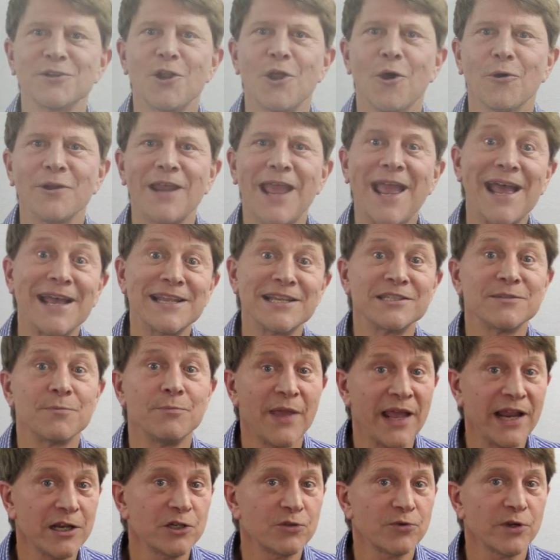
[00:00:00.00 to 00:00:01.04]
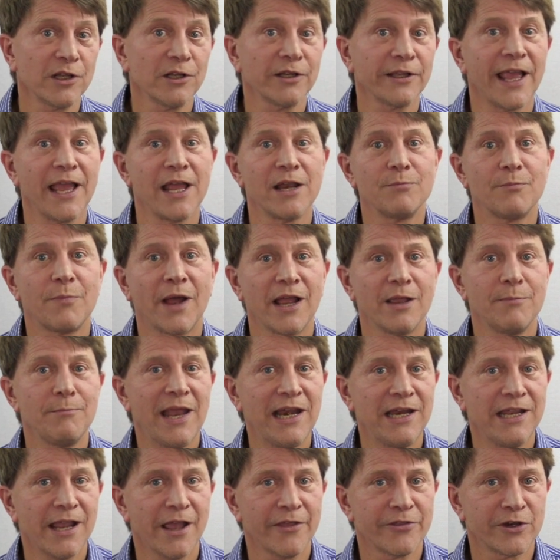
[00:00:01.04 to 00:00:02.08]
known as Benadryl and by
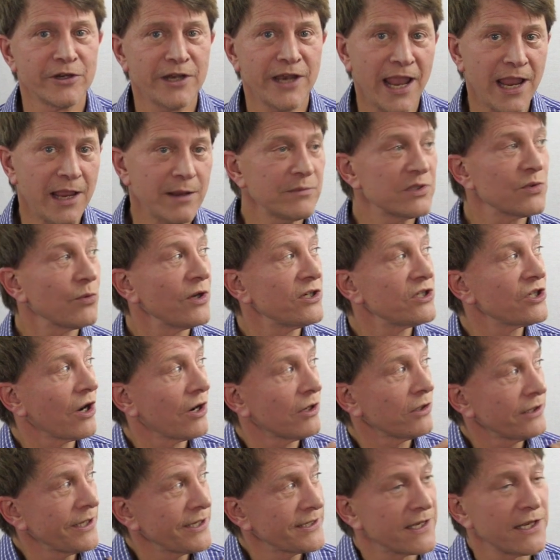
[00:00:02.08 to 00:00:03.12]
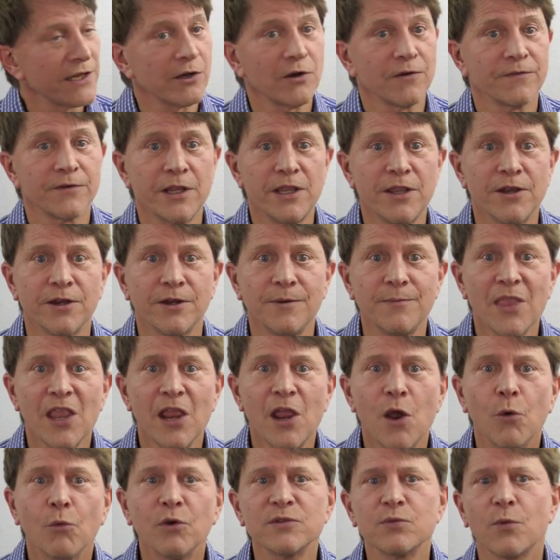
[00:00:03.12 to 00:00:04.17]
many other names which are listed over here,
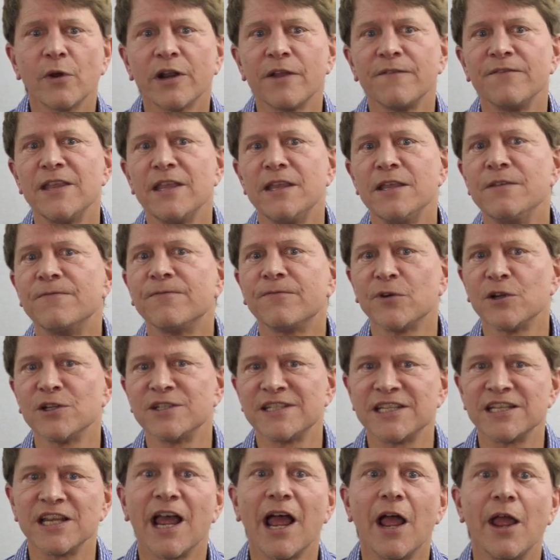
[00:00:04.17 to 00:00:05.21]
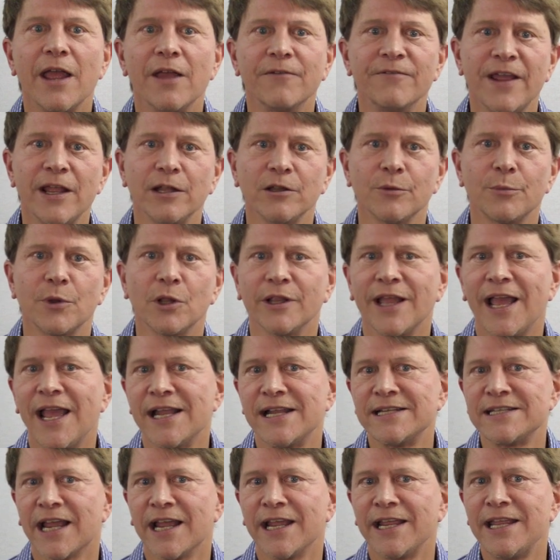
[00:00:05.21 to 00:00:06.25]
was one of the first available
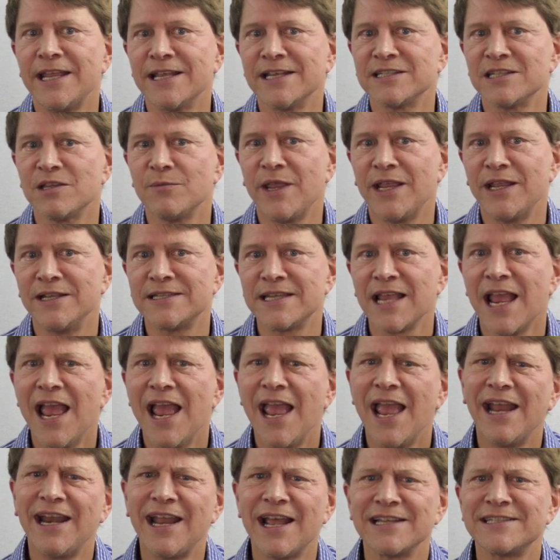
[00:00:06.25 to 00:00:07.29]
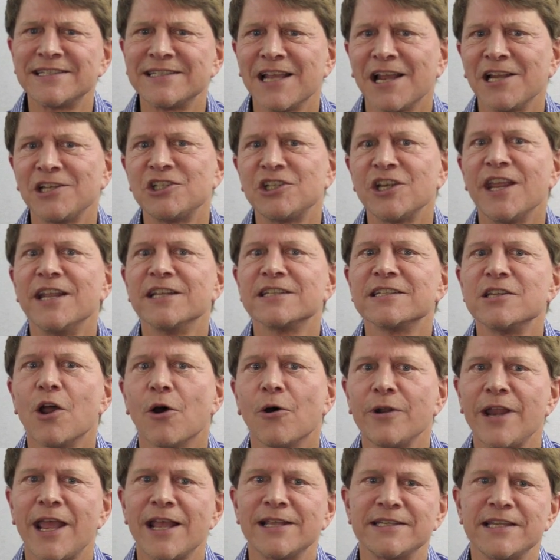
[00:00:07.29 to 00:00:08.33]
antihistamines, and as such it's
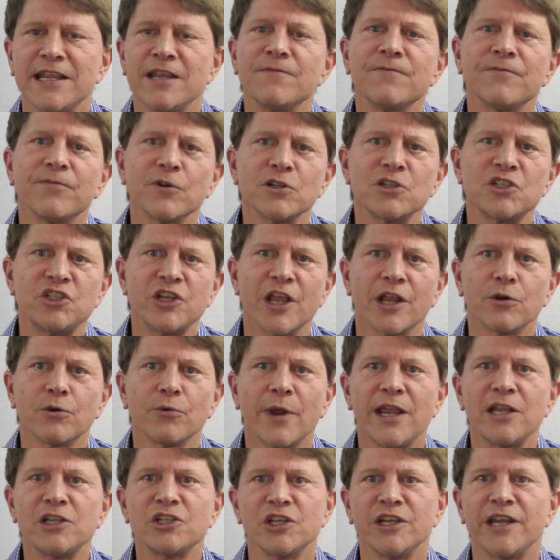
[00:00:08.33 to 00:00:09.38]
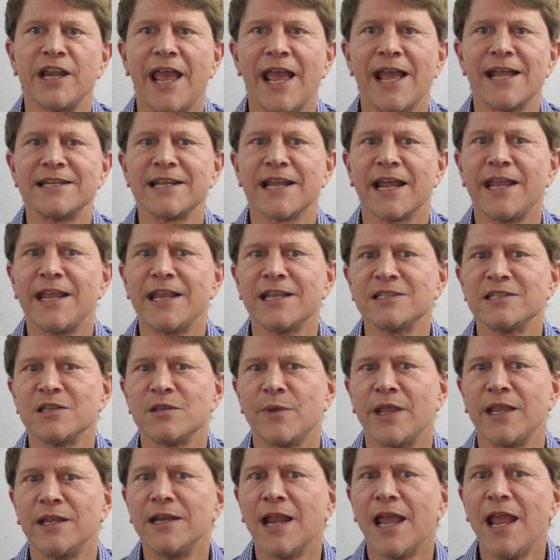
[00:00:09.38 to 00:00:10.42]
known as a first-generation
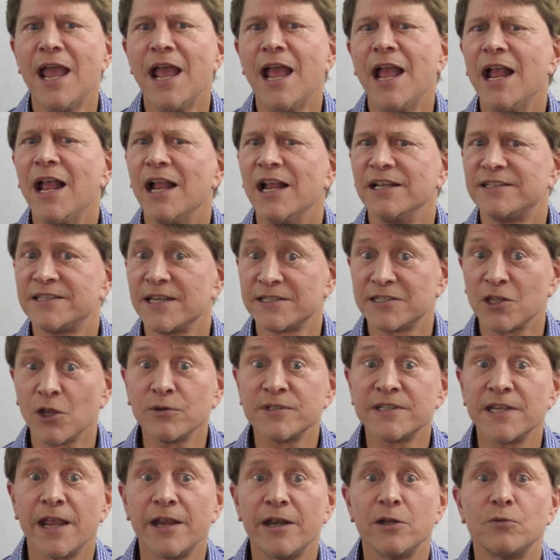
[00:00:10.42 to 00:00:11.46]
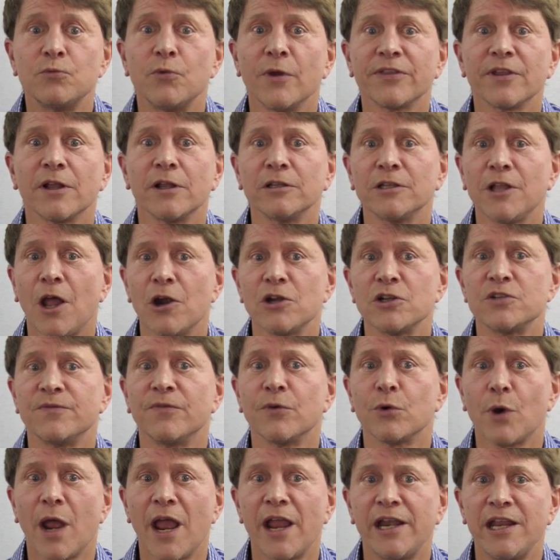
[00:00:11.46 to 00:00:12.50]
antihistamine. It's associated with a large
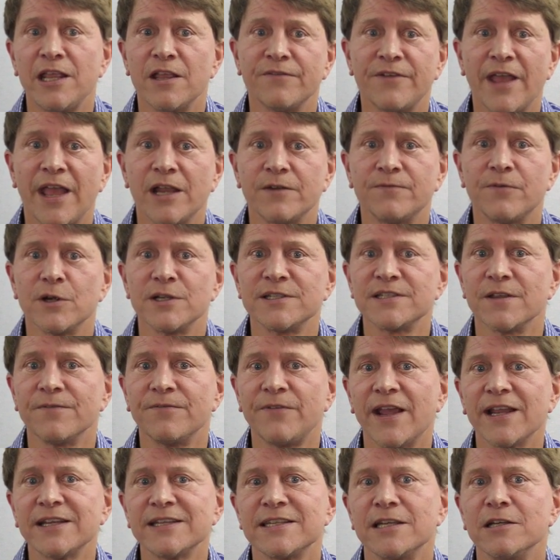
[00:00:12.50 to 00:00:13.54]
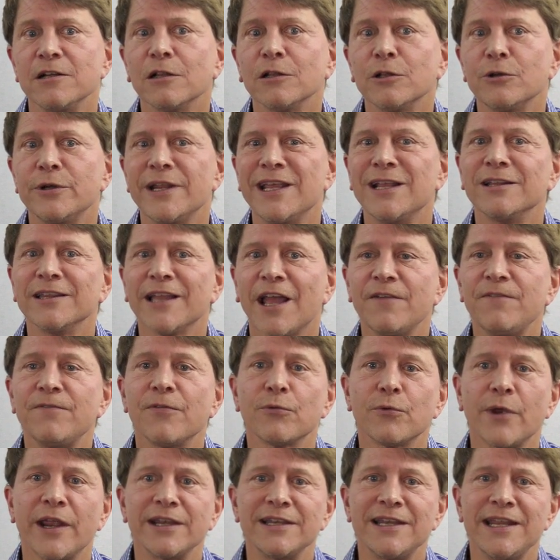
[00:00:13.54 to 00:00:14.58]
variety of adverse effects including
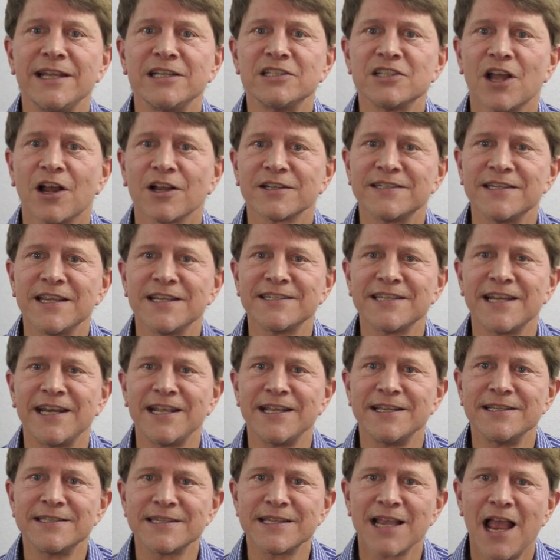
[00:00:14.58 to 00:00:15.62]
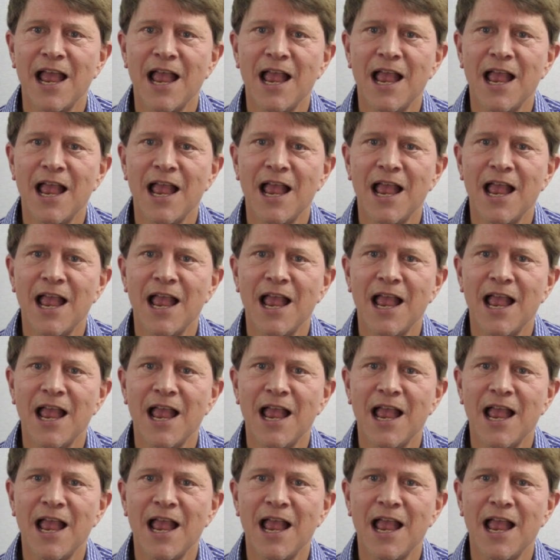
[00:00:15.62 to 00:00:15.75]
life-threatening toxicities.